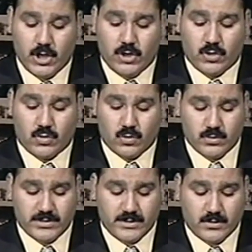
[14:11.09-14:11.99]

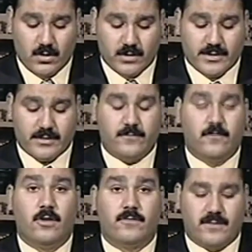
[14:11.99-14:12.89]
including or in the
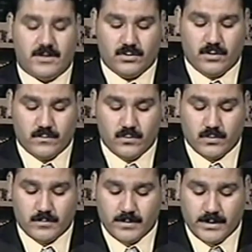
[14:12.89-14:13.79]
forefront of whom